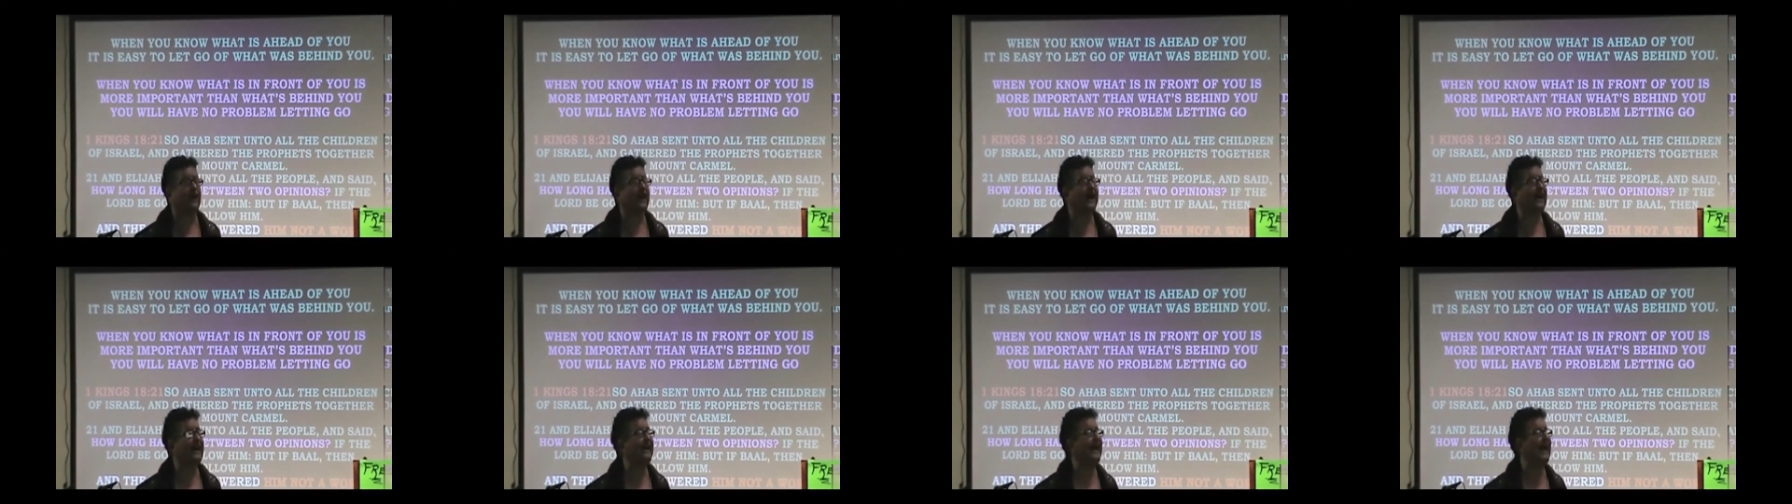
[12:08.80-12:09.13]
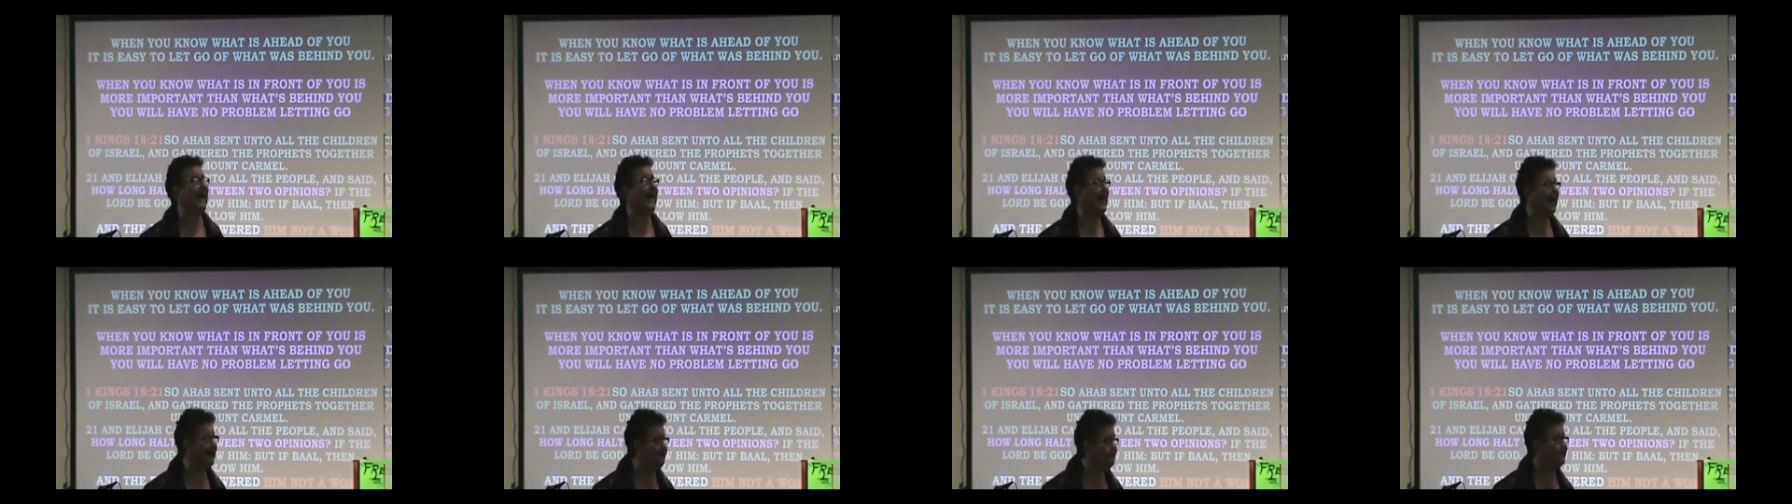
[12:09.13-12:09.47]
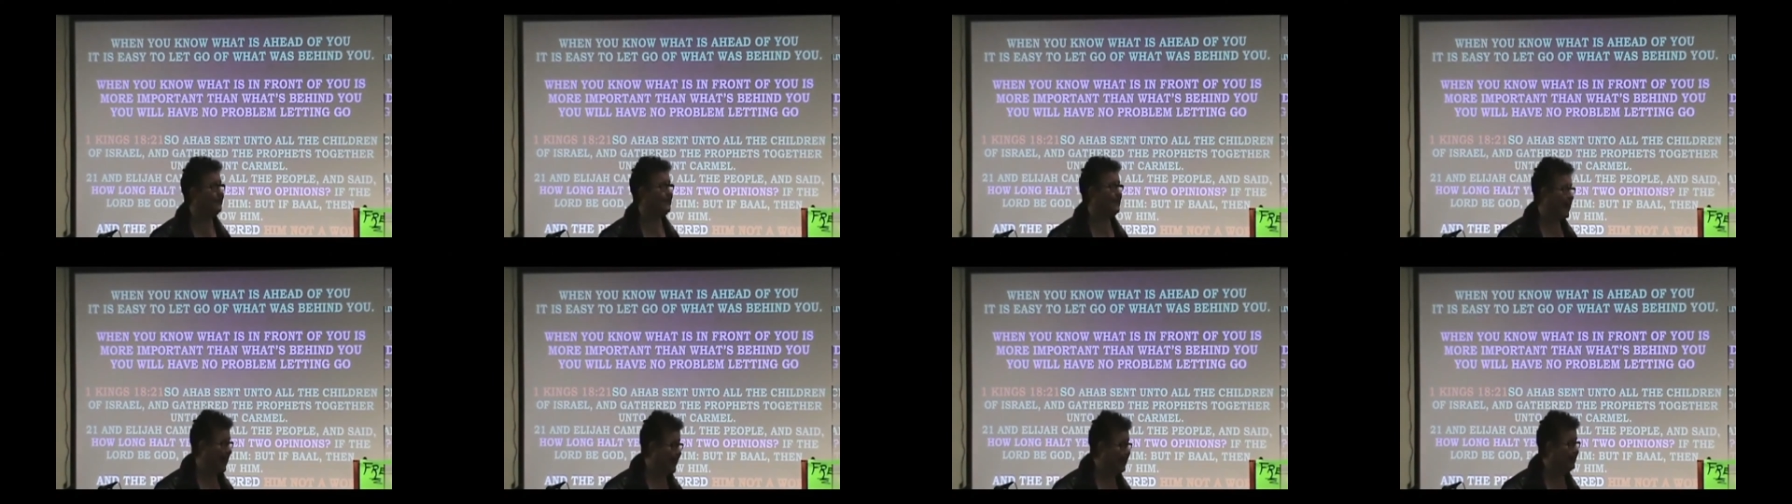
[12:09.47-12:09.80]
I have
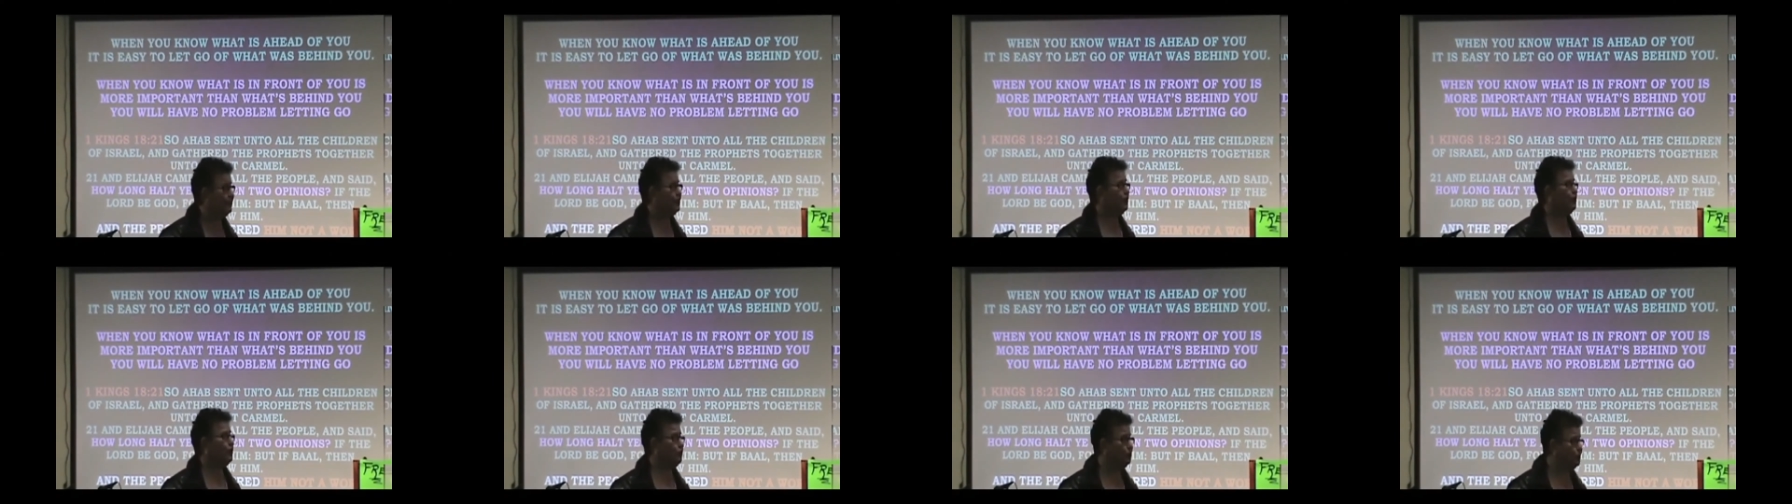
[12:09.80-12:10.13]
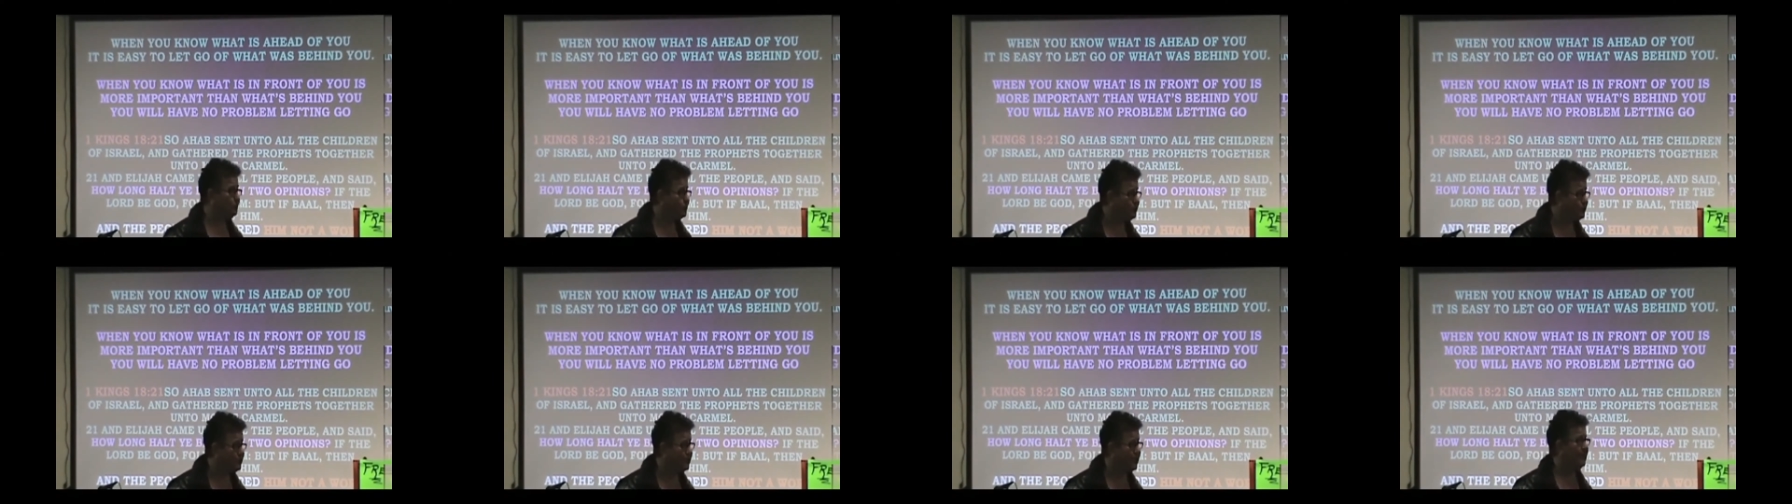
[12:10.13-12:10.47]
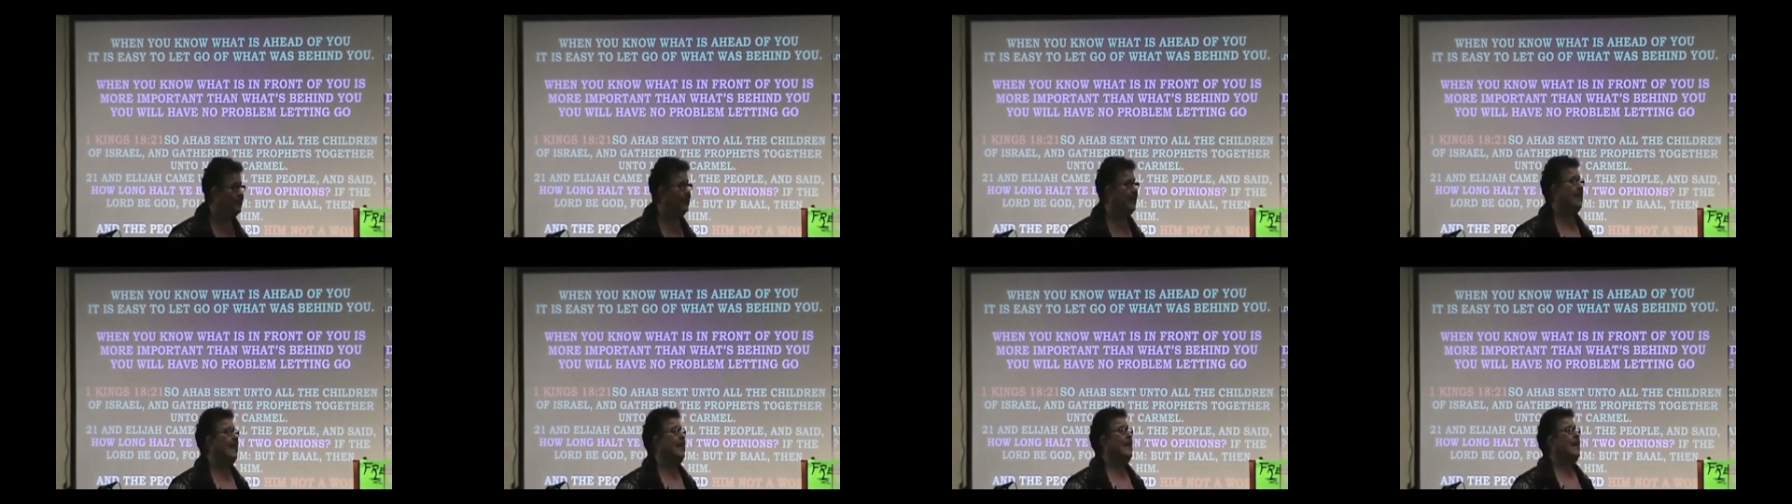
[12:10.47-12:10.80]
not used
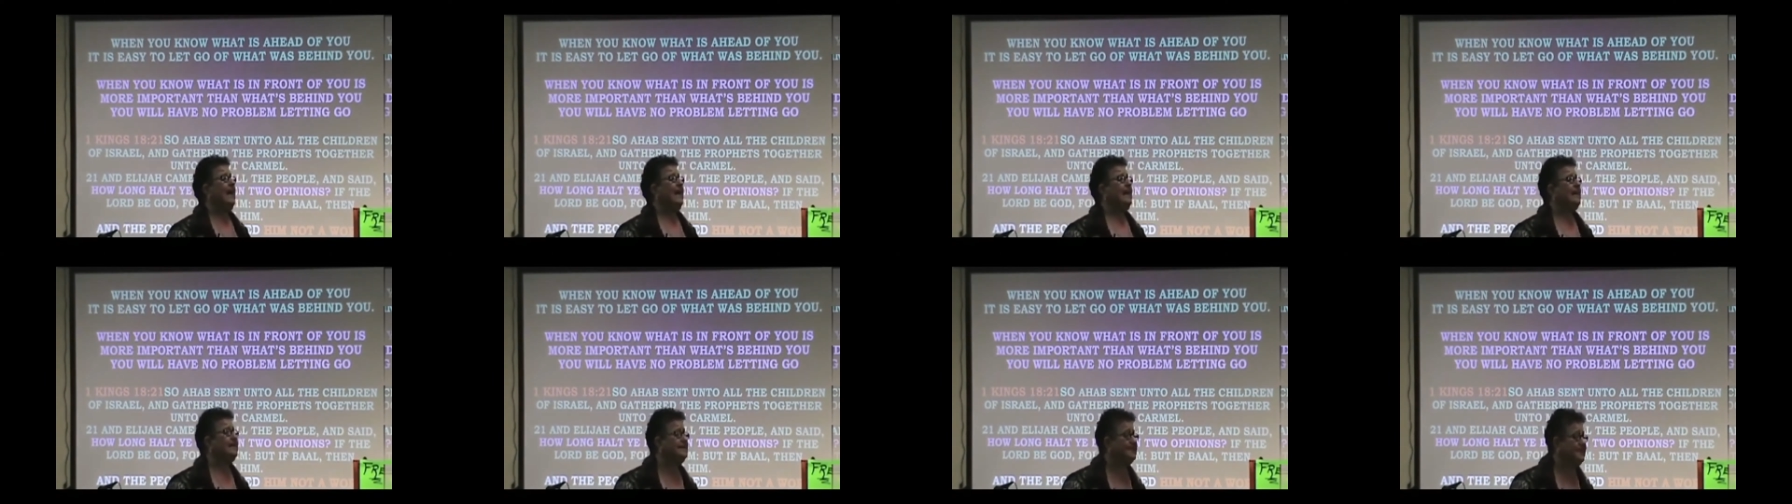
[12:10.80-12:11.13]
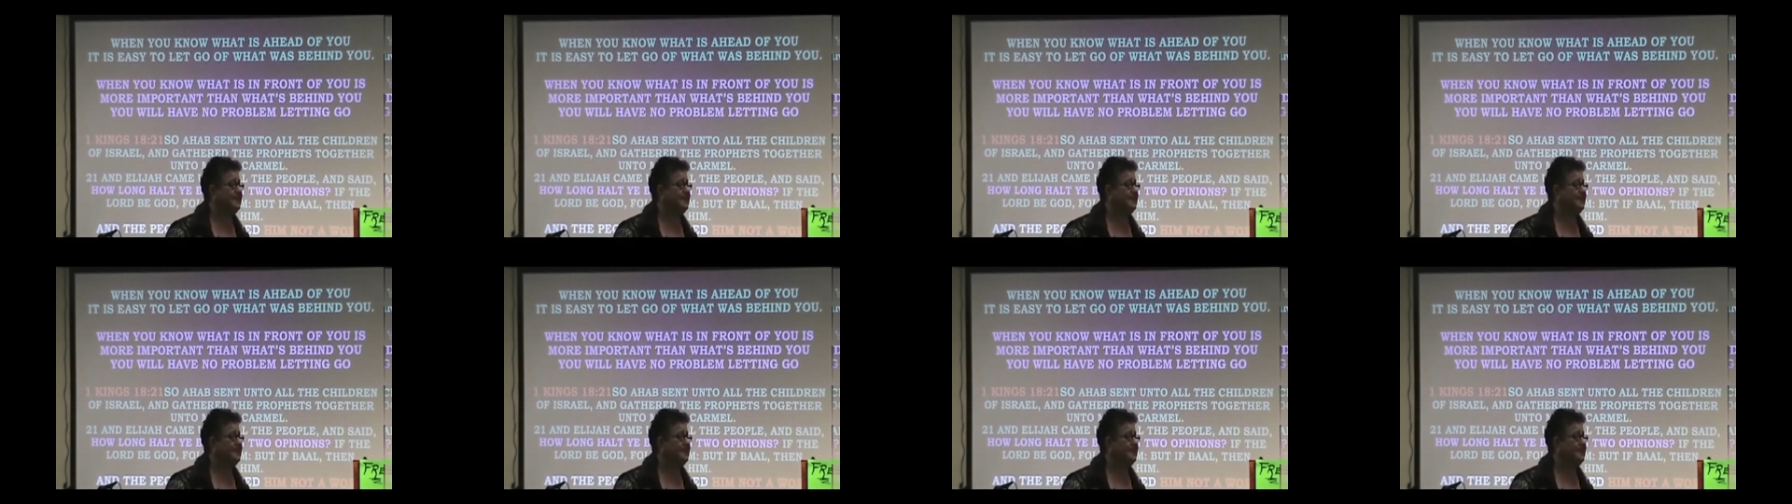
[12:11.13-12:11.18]
it in